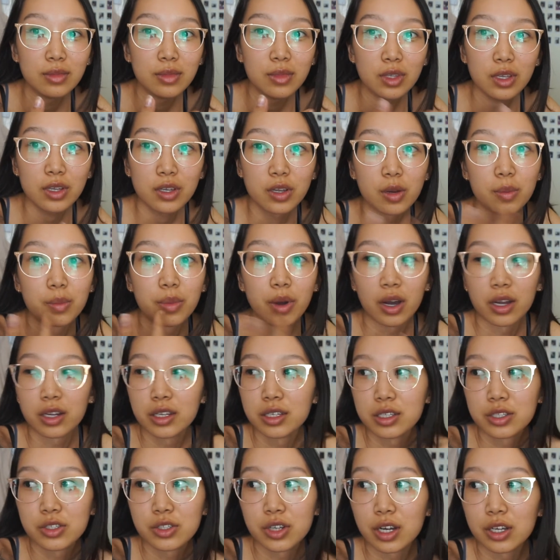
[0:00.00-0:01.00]
your body
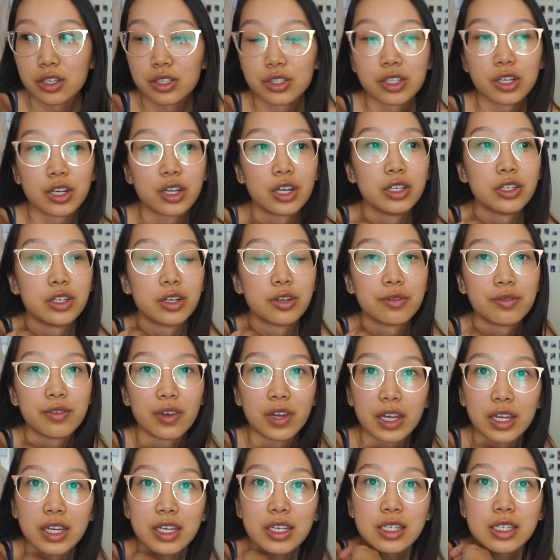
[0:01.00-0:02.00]
structure and your
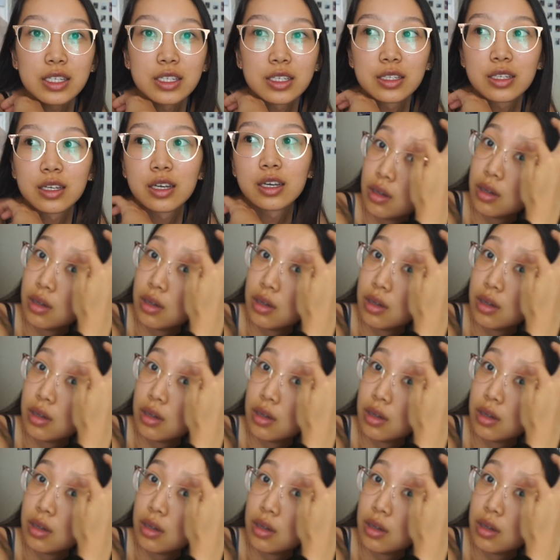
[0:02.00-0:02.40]
face.